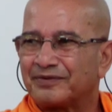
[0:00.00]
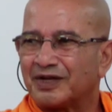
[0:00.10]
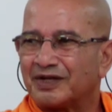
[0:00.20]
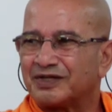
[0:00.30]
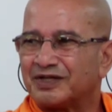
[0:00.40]

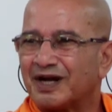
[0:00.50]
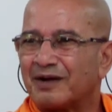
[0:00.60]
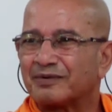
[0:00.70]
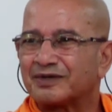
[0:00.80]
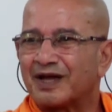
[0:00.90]
Sri
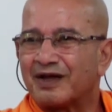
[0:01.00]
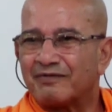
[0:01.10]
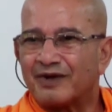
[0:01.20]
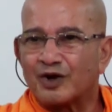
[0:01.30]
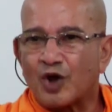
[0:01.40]
Ramakrishna,
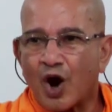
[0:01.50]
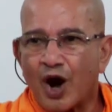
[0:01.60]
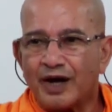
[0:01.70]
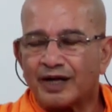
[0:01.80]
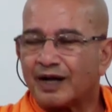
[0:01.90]
when
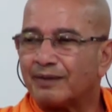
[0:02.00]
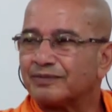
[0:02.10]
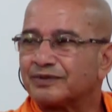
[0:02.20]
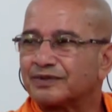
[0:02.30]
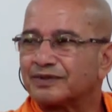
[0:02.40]
God
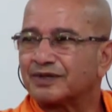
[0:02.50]
comes,